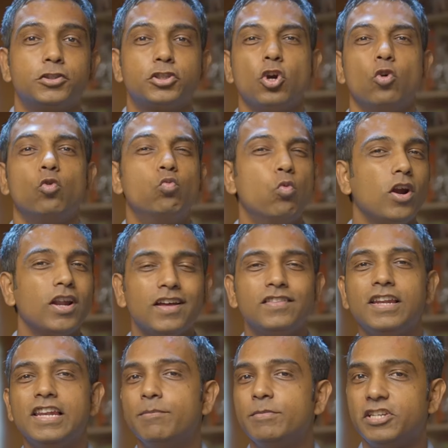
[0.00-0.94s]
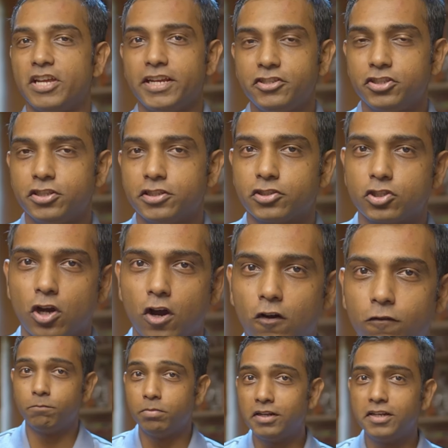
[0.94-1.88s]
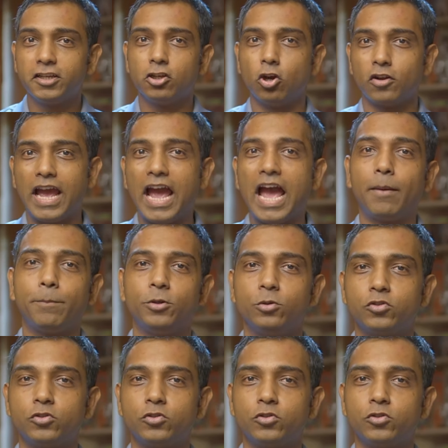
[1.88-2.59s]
So what are the limitations of building your app